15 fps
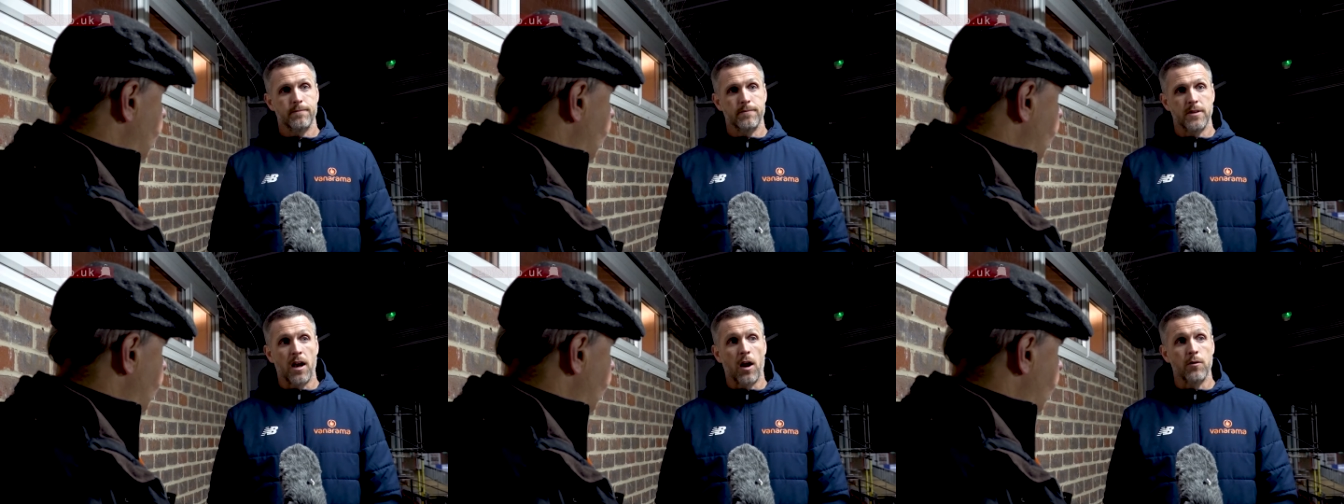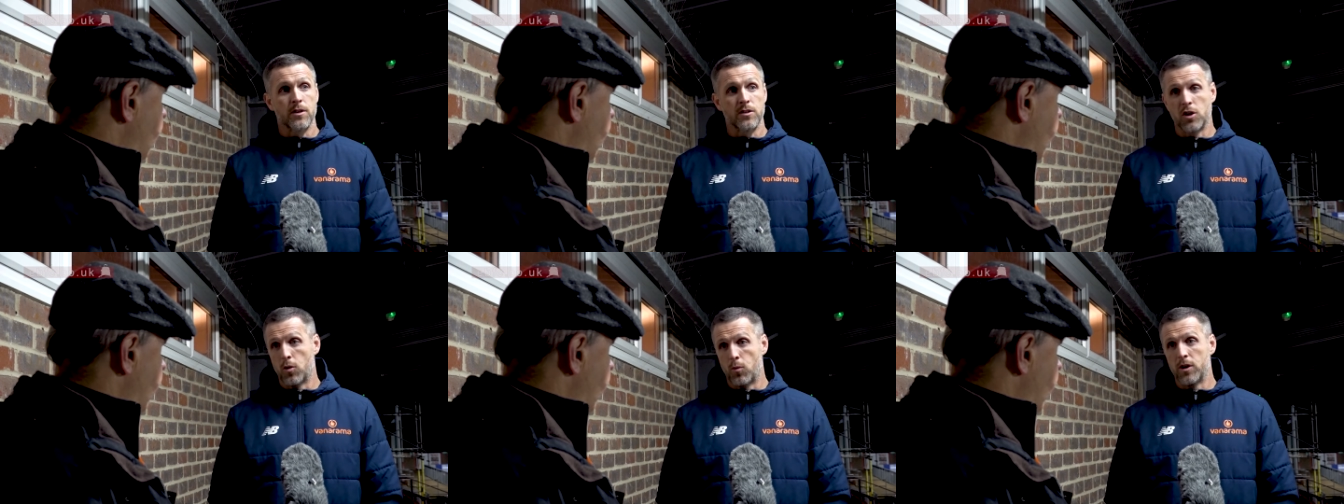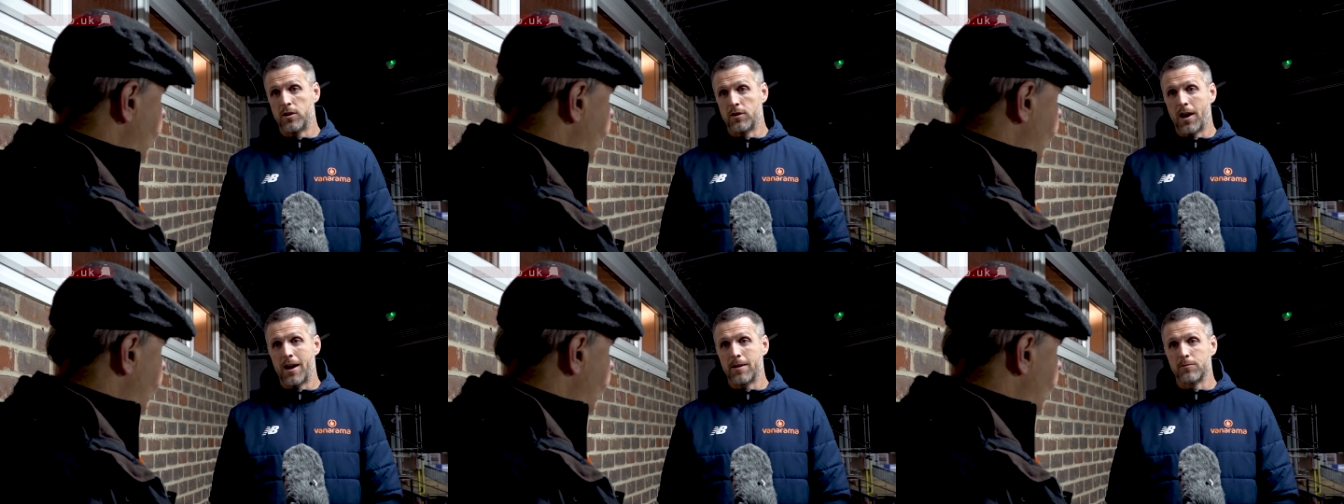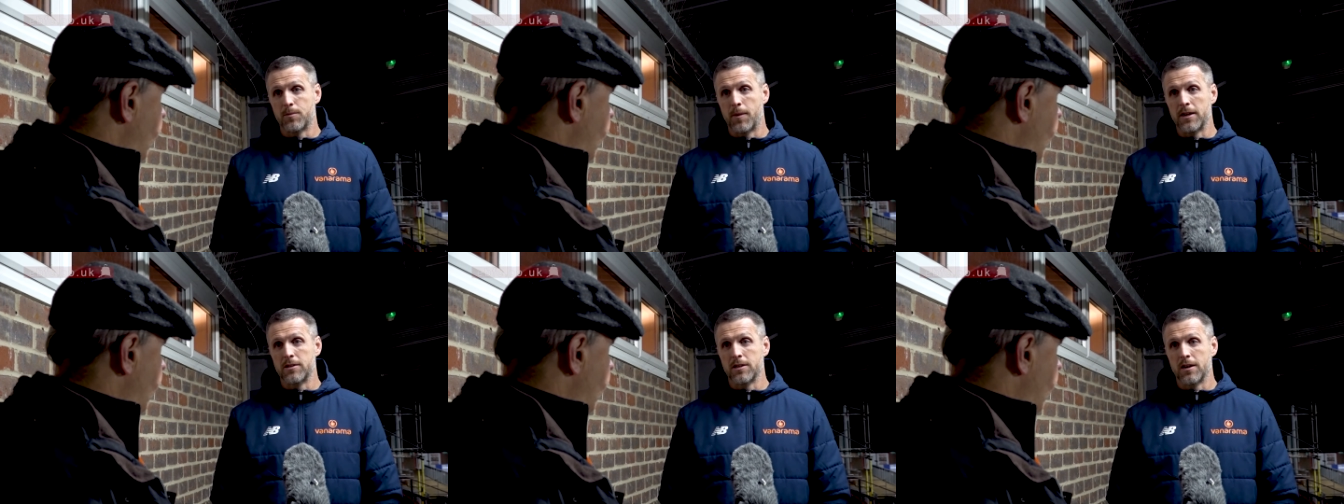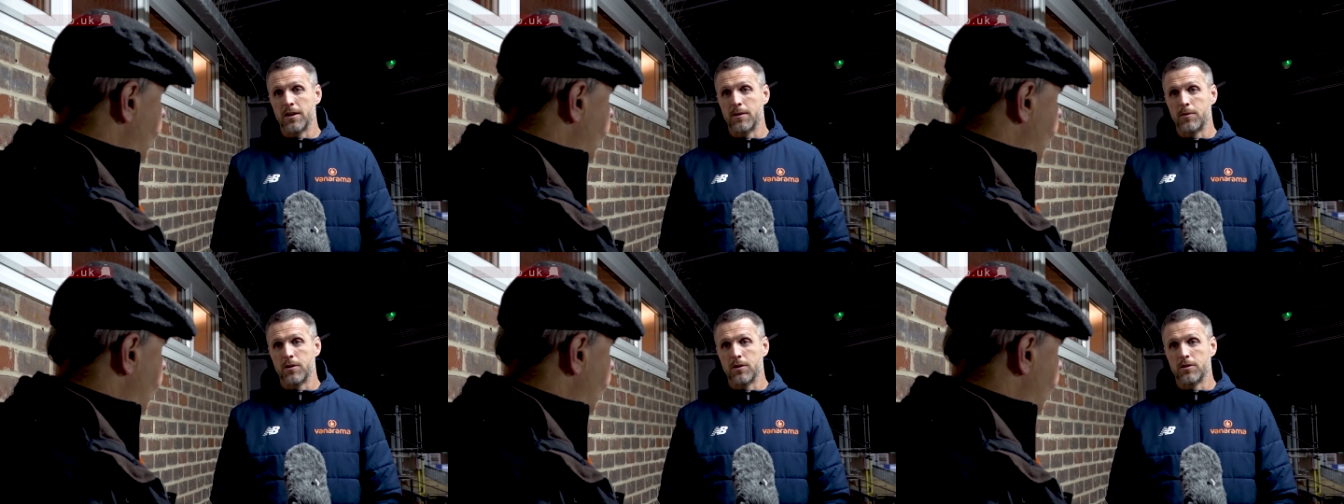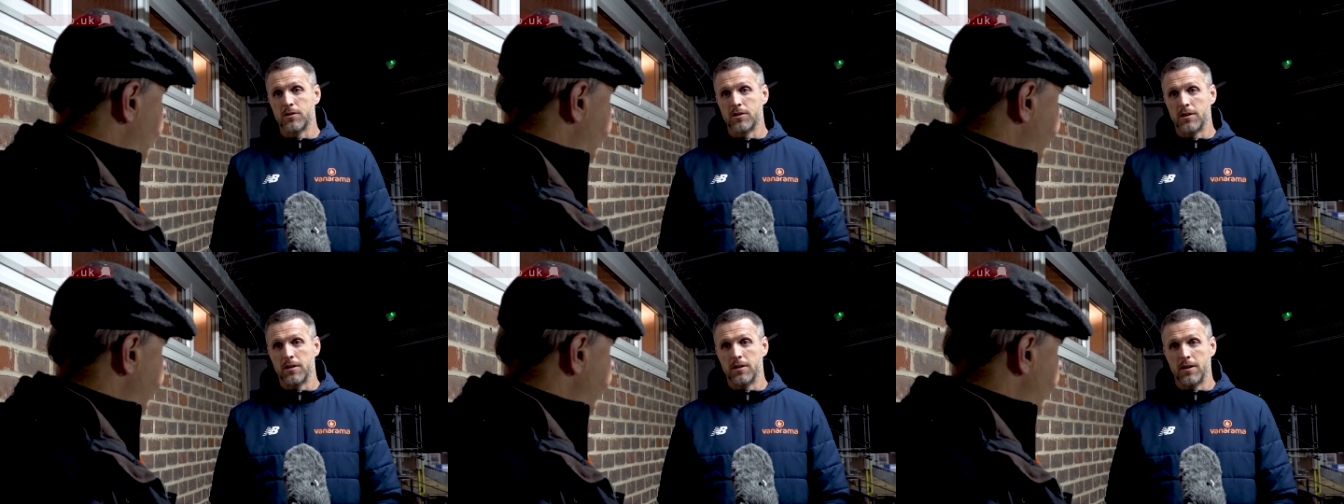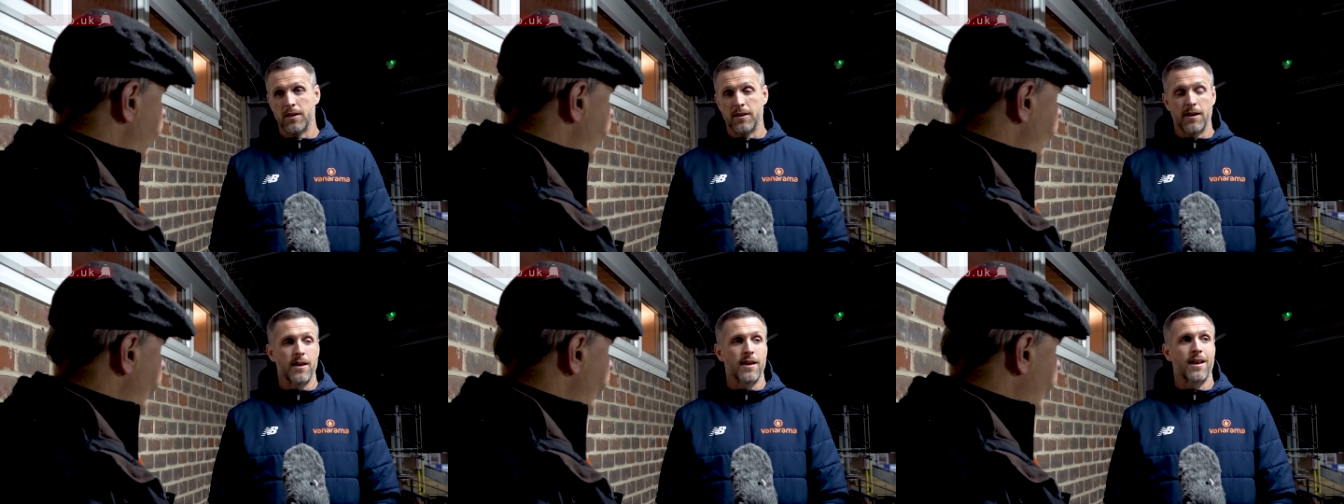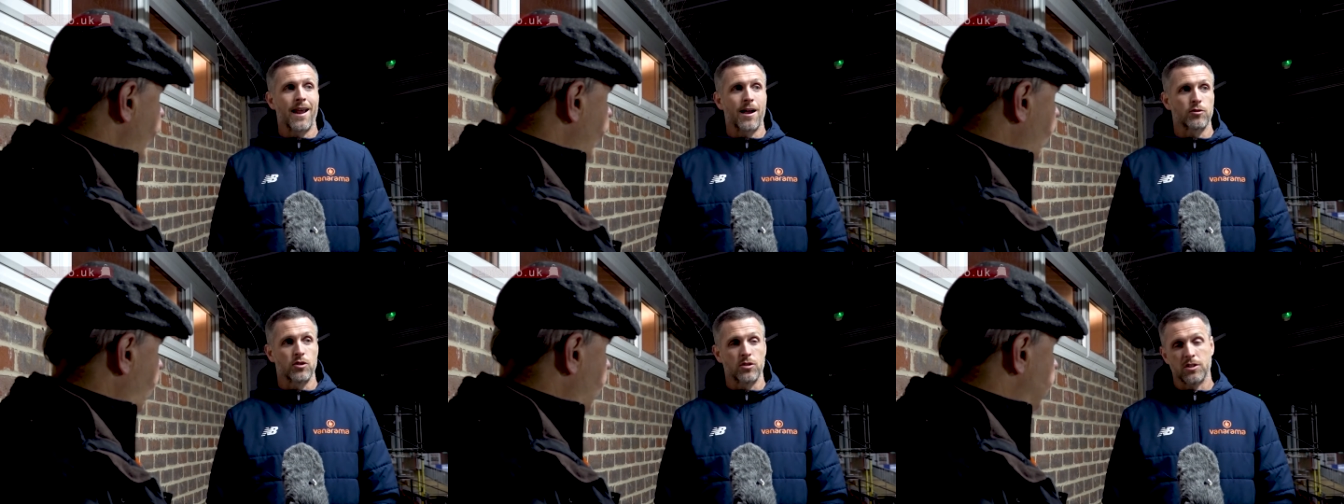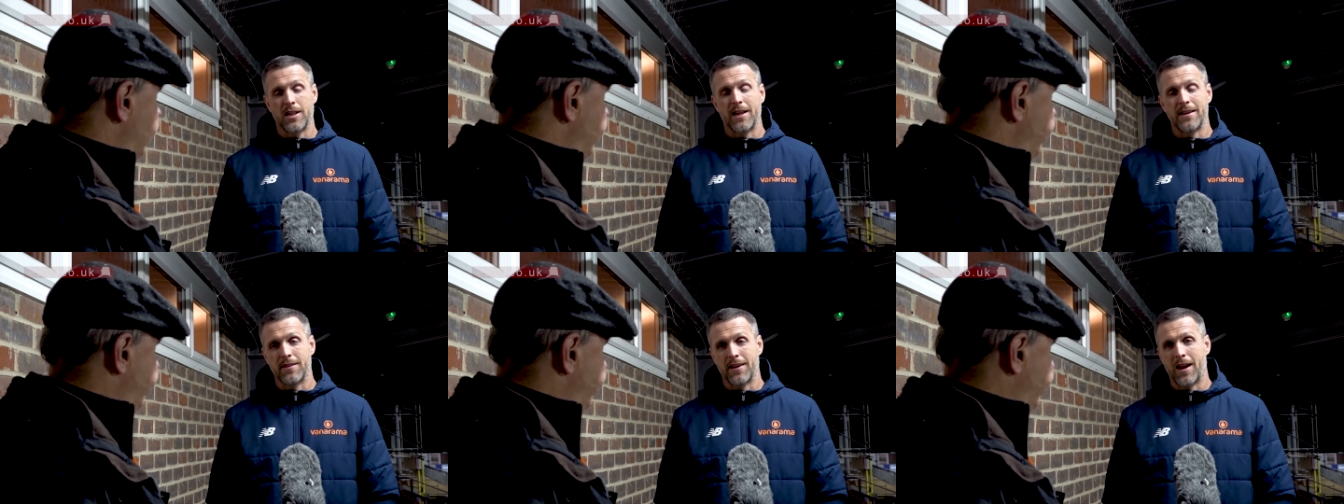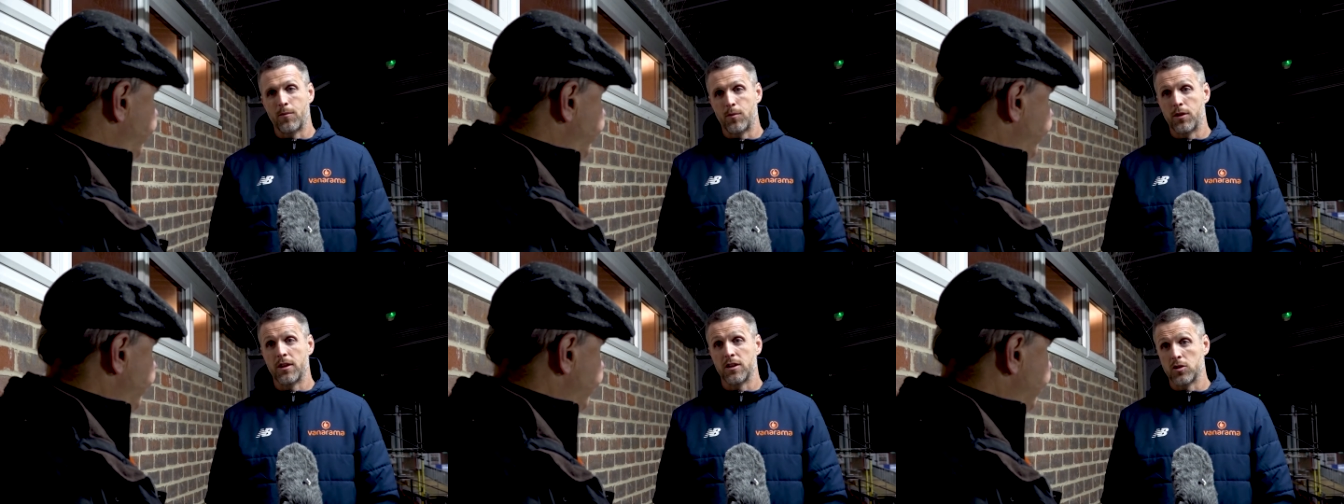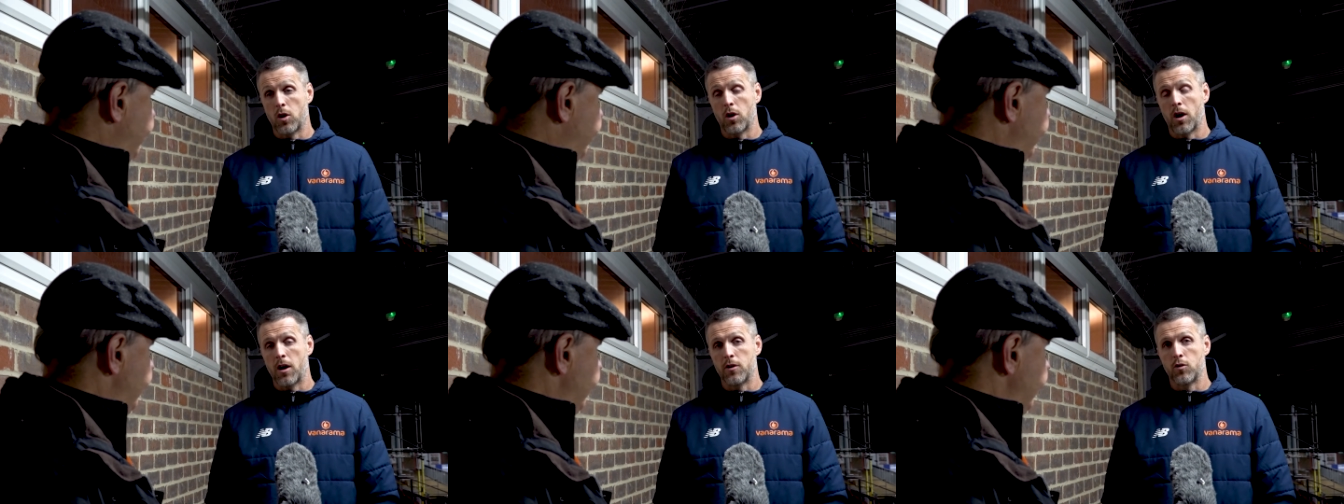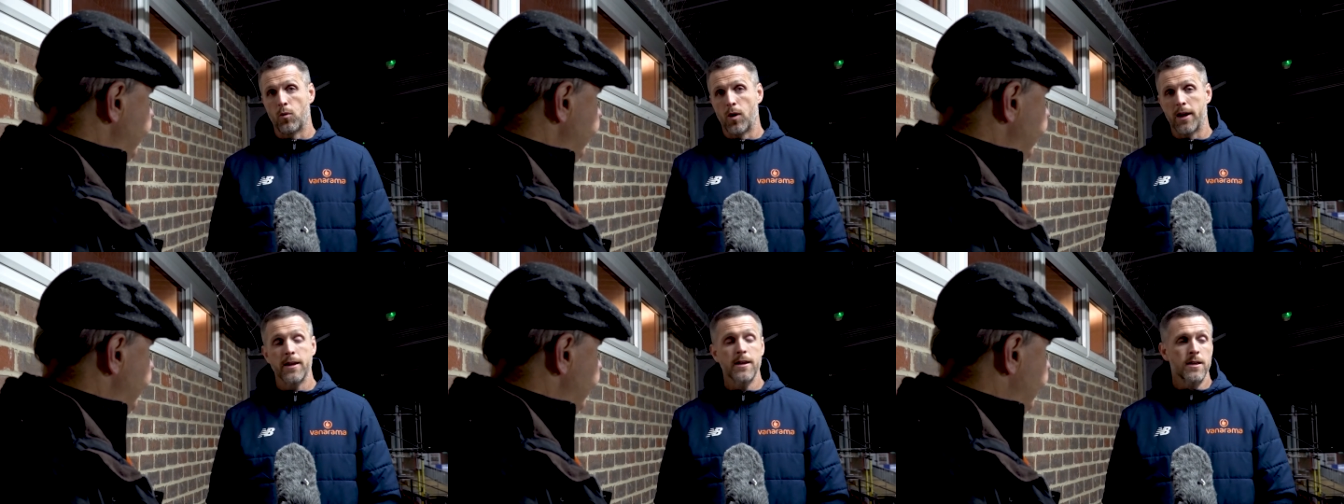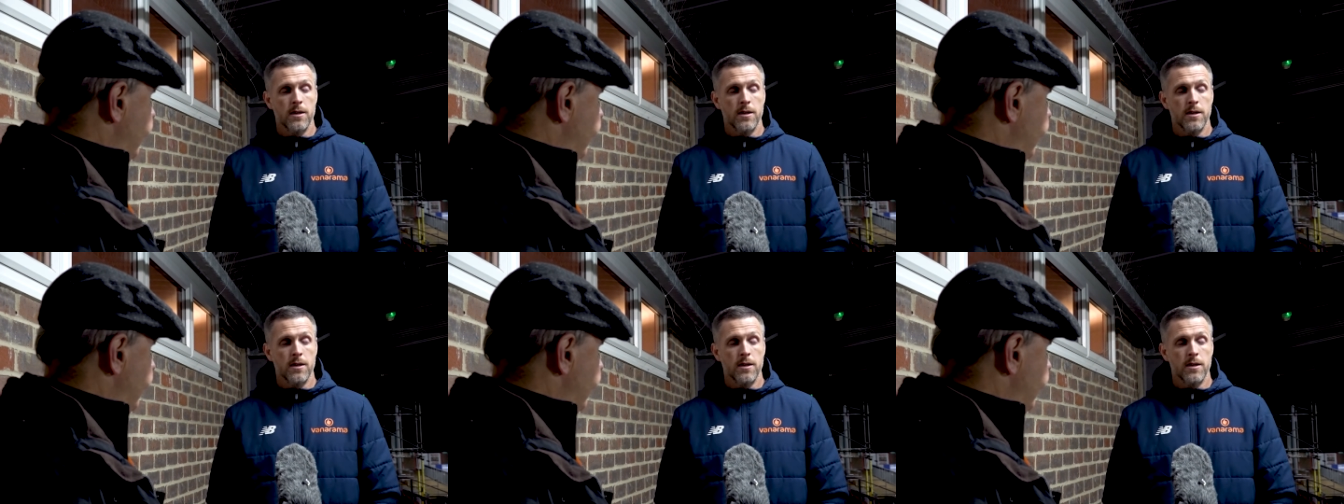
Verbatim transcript: you know, is going to win you games, basically, because it allows you to stay in the game when things aren't going your way.